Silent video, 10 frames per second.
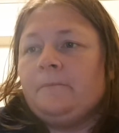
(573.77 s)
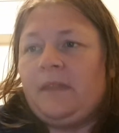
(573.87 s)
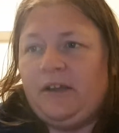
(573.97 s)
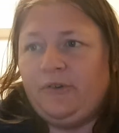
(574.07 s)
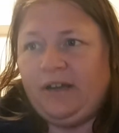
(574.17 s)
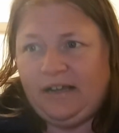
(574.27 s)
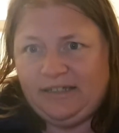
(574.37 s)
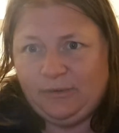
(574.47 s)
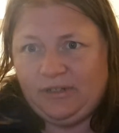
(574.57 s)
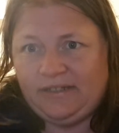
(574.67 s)

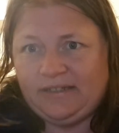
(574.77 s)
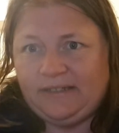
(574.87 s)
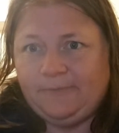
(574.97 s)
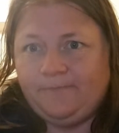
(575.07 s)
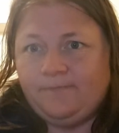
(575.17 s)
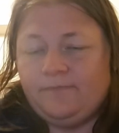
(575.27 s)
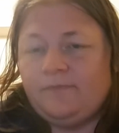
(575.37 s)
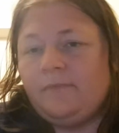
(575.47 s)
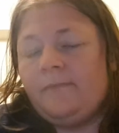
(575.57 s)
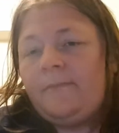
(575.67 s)
witnesses.
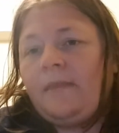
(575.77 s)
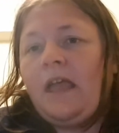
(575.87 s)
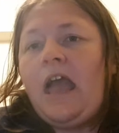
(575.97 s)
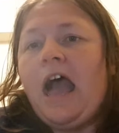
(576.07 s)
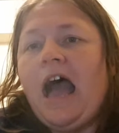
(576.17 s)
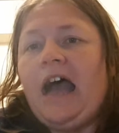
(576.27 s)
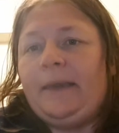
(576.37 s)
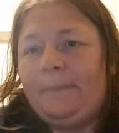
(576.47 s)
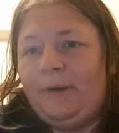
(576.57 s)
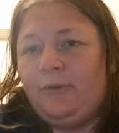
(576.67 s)
A
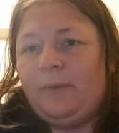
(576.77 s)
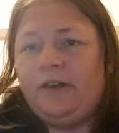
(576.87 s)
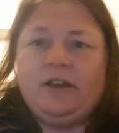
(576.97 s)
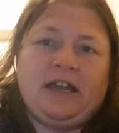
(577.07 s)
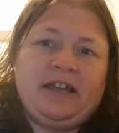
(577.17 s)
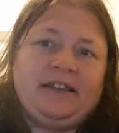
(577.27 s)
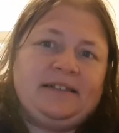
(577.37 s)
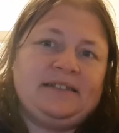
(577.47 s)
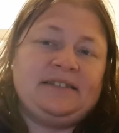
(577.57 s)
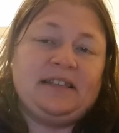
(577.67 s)
milkman and
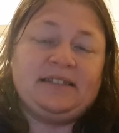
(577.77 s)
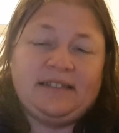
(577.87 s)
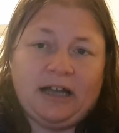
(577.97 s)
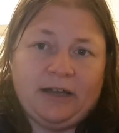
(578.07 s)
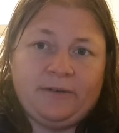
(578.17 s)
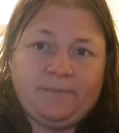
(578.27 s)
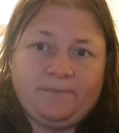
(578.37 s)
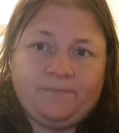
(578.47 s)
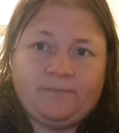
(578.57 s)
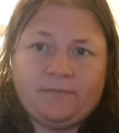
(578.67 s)
his son,
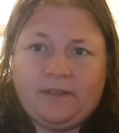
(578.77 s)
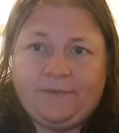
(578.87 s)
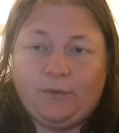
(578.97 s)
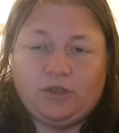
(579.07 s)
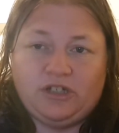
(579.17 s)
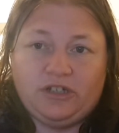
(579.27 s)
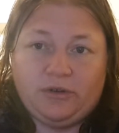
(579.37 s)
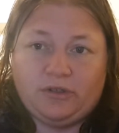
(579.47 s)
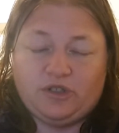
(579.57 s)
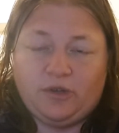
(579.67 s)
his
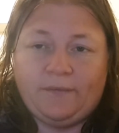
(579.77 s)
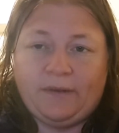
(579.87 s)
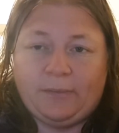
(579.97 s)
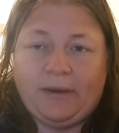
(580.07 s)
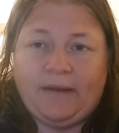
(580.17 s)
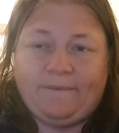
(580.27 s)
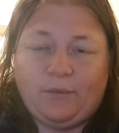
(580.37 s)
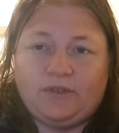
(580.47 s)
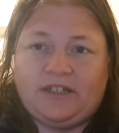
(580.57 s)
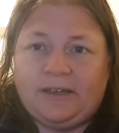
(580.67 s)
14-year-old son, I think about
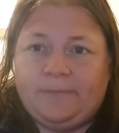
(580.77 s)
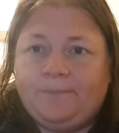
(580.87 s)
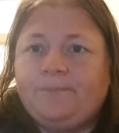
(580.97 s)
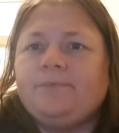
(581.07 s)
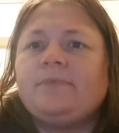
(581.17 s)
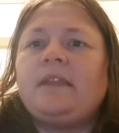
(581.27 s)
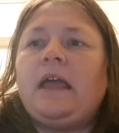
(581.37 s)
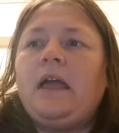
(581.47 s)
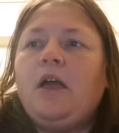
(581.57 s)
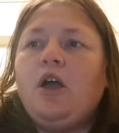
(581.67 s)
14,
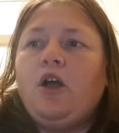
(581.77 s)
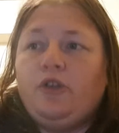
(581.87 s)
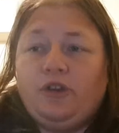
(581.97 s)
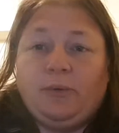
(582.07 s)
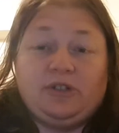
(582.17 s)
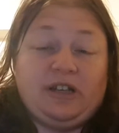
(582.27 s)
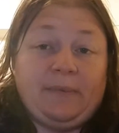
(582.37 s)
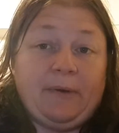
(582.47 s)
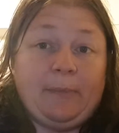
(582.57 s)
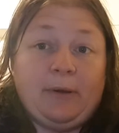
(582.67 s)
were
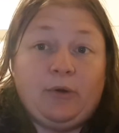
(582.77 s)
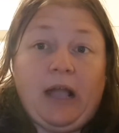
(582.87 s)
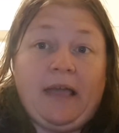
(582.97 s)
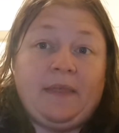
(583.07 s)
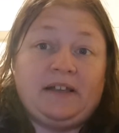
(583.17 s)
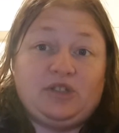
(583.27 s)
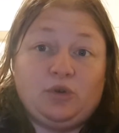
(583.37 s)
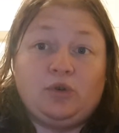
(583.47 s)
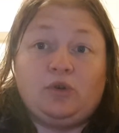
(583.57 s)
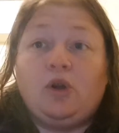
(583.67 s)
delivering milk, and they
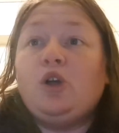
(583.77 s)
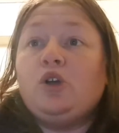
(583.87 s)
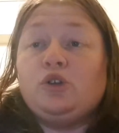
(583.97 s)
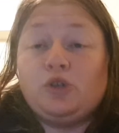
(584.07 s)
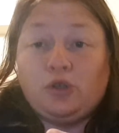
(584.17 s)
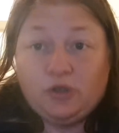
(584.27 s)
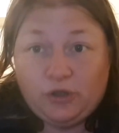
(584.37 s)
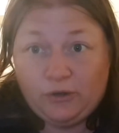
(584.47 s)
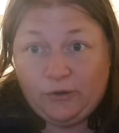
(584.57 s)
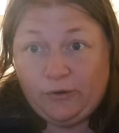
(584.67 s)
saw
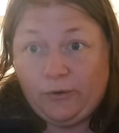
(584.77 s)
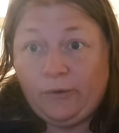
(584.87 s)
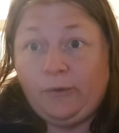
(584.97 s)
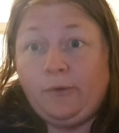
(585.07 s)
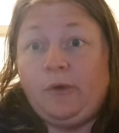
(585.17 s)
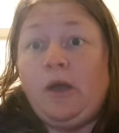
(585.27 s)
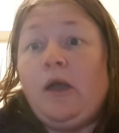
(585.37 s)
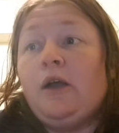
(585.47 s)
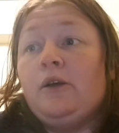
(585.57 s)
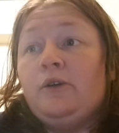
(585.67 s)
two
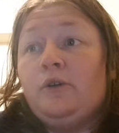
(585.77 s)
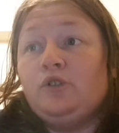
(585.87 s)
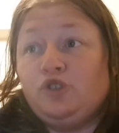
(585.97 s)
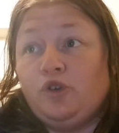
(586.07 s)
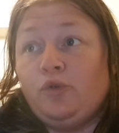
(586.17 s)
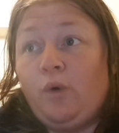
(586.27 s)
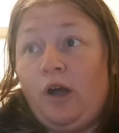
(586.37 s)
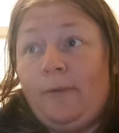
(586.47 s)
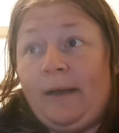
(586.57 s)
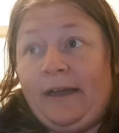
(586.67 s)

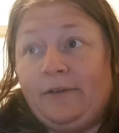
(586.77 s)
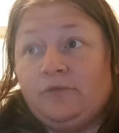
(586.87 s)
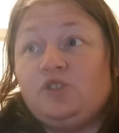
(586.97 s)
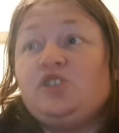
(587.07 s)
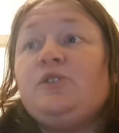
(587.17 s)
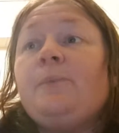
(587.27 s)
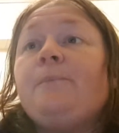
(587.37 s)
white males